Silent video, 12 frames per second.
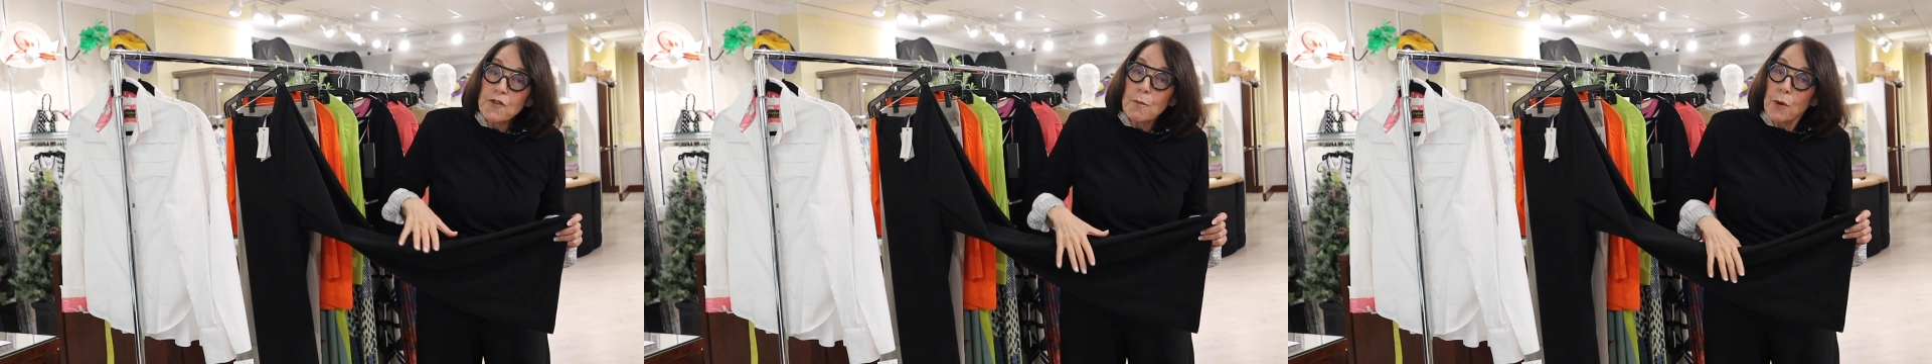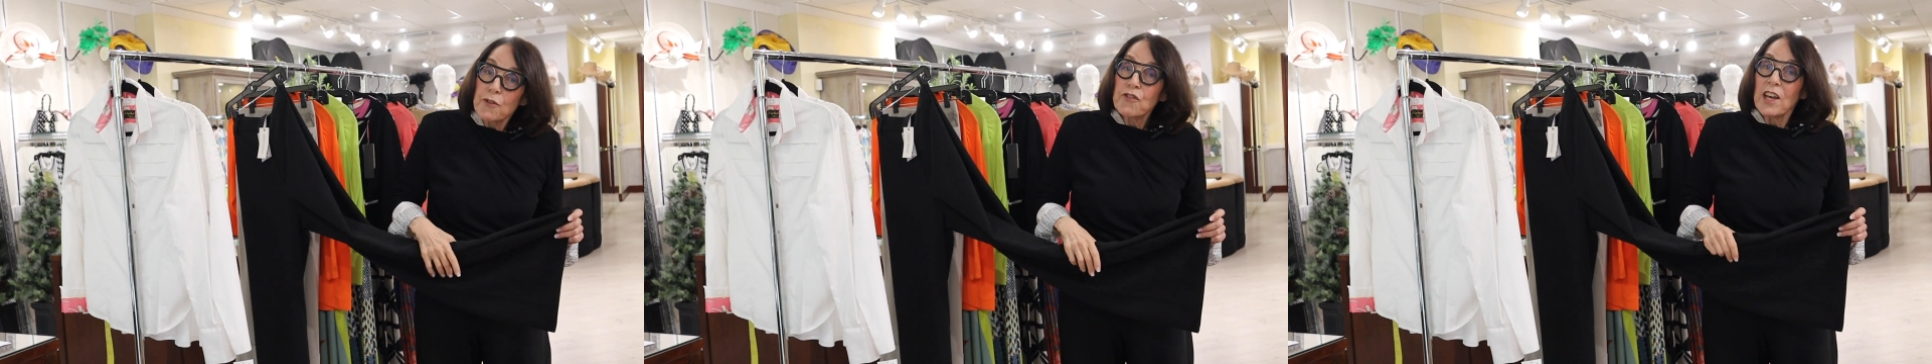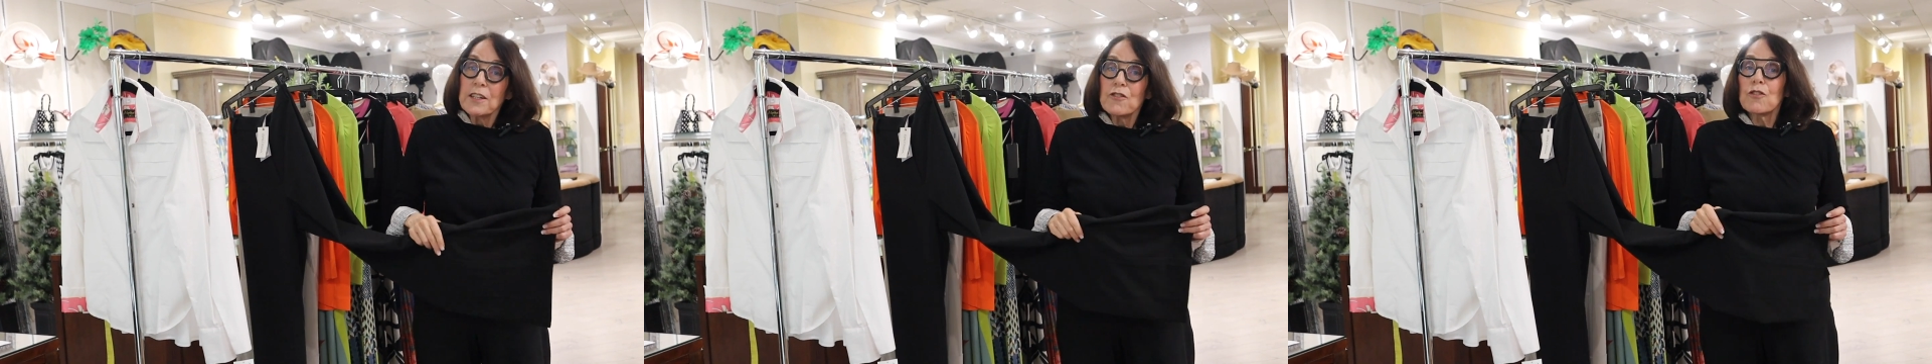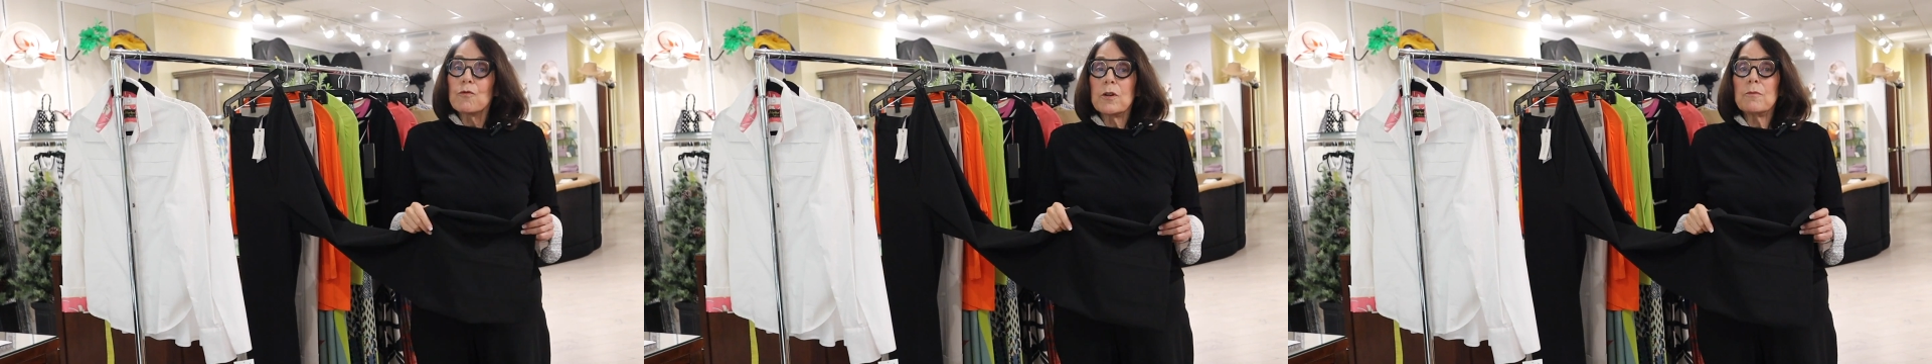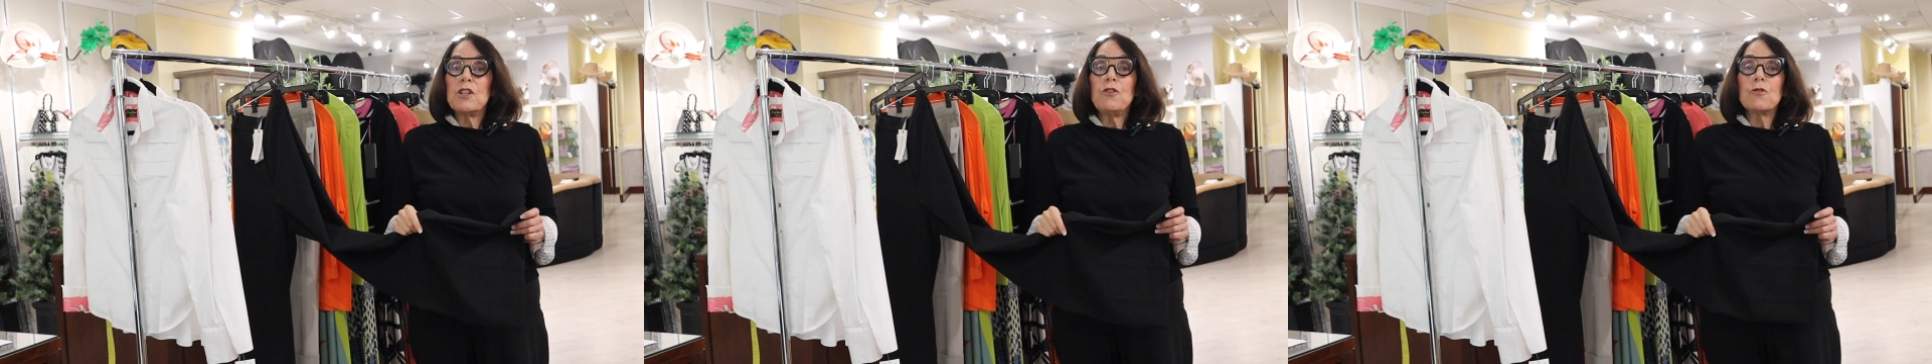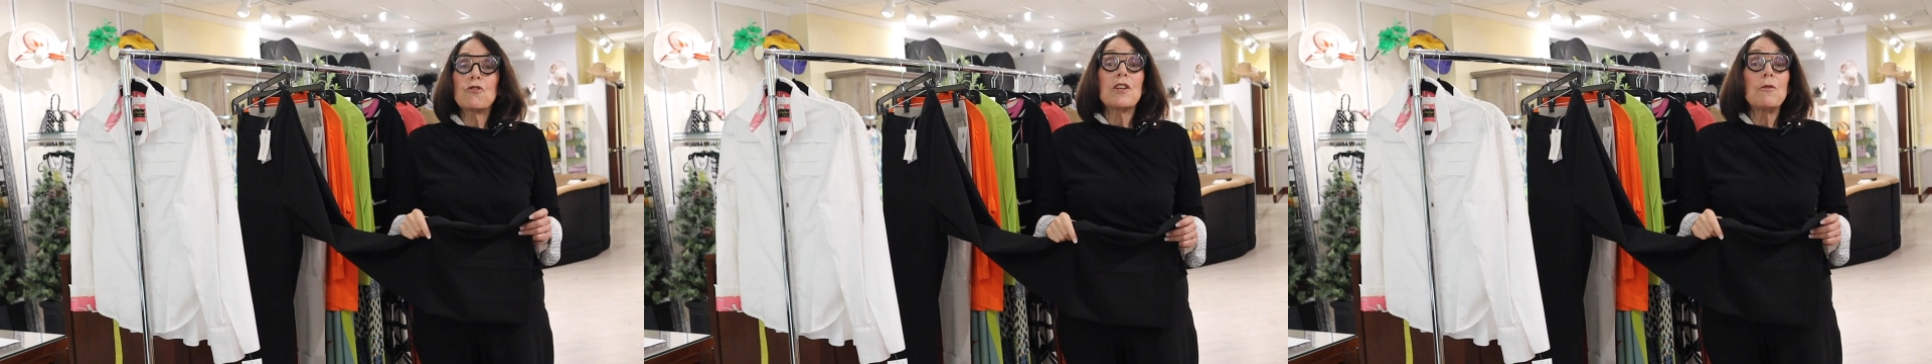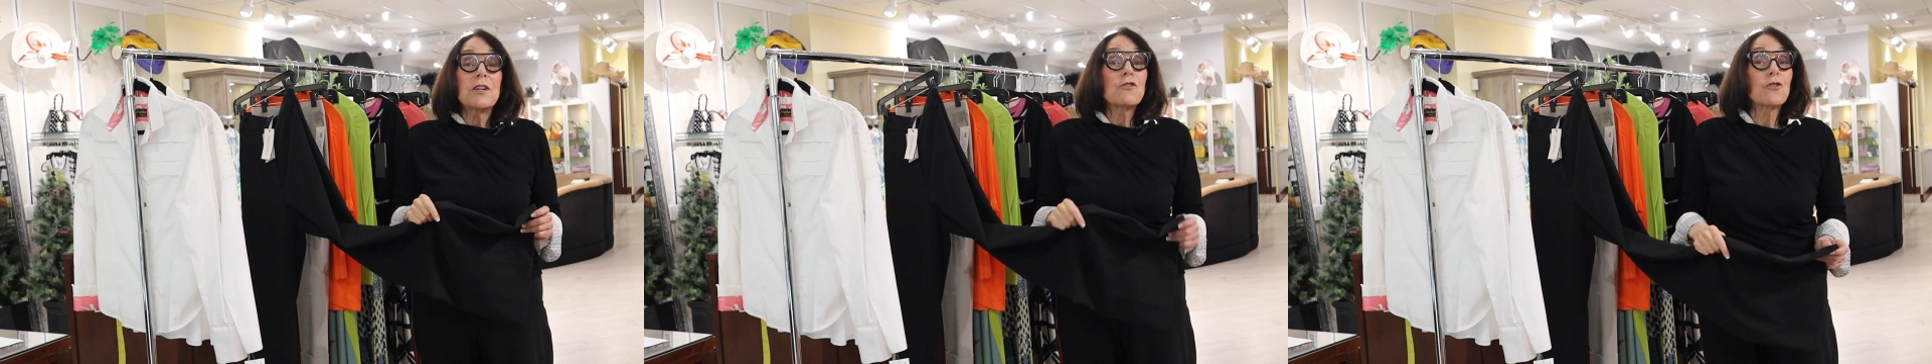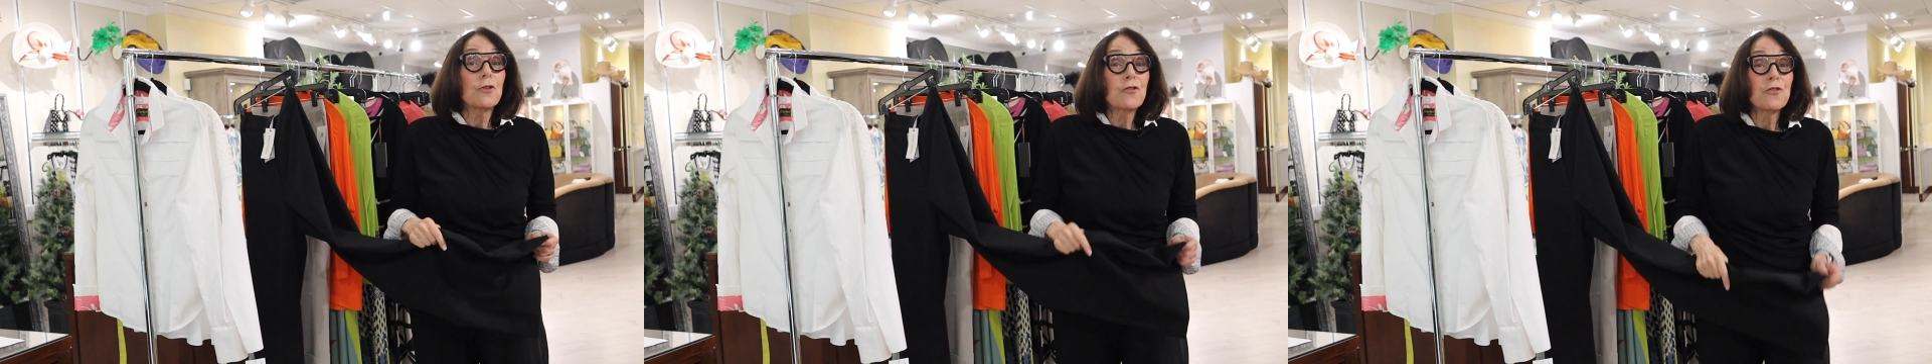the percentage of women usually wear
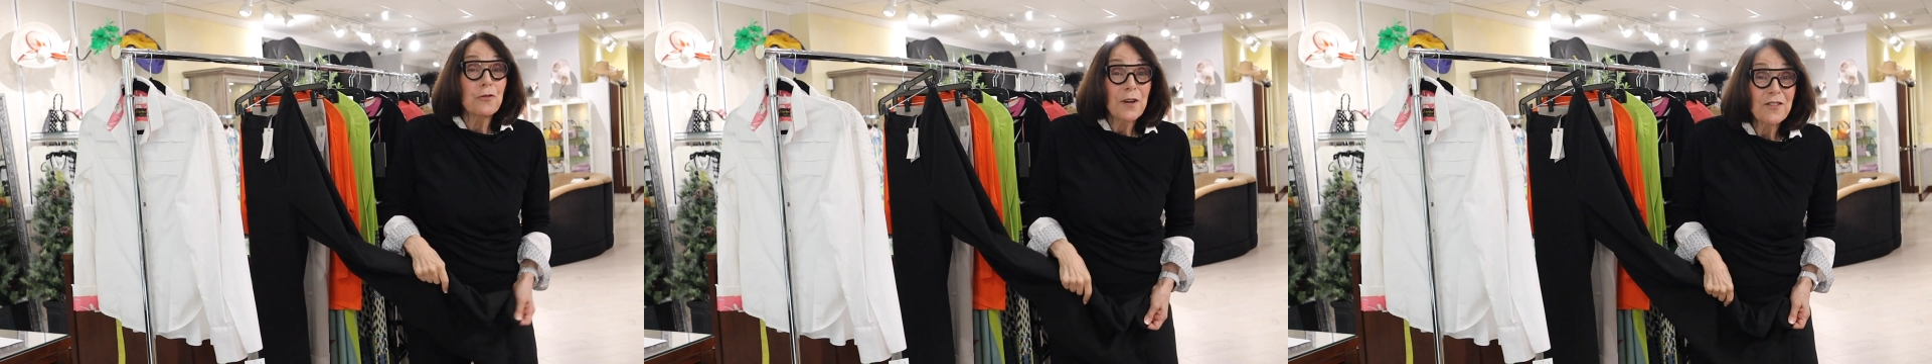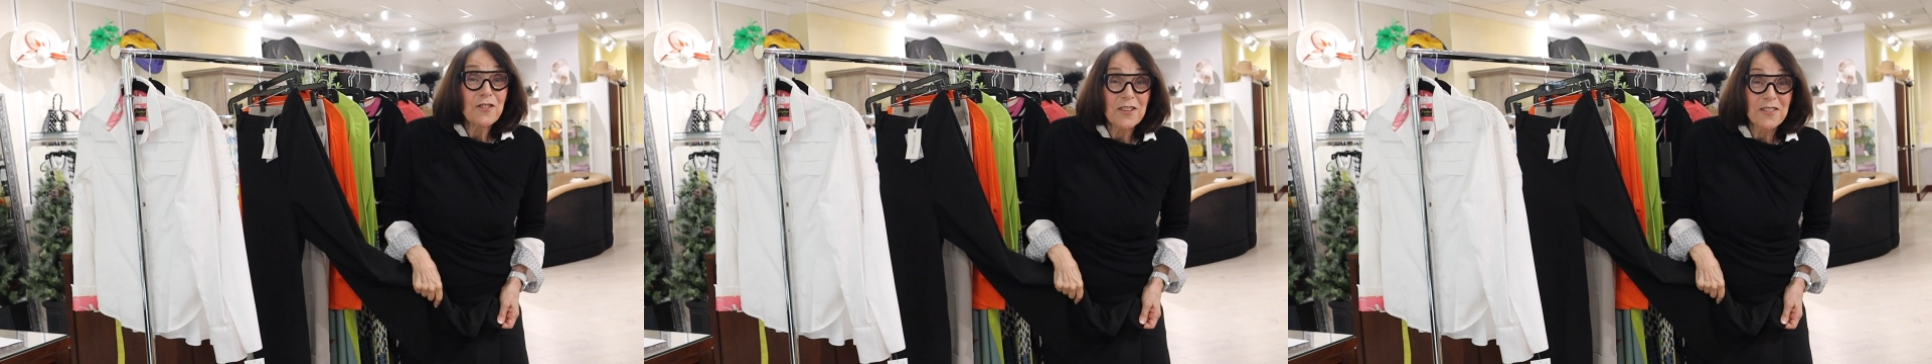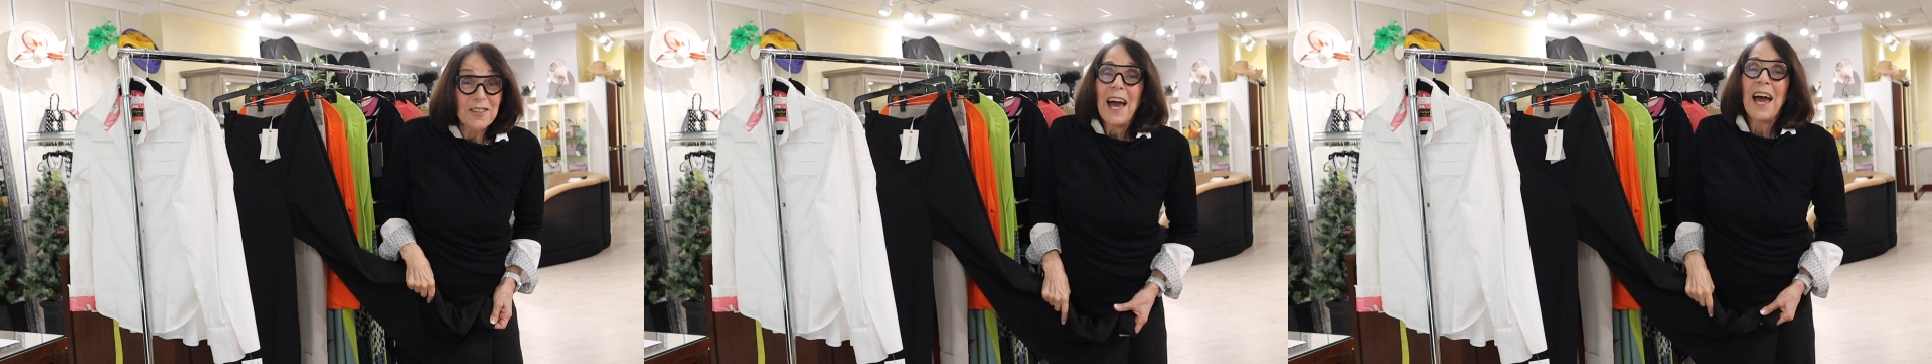skirts and dresses.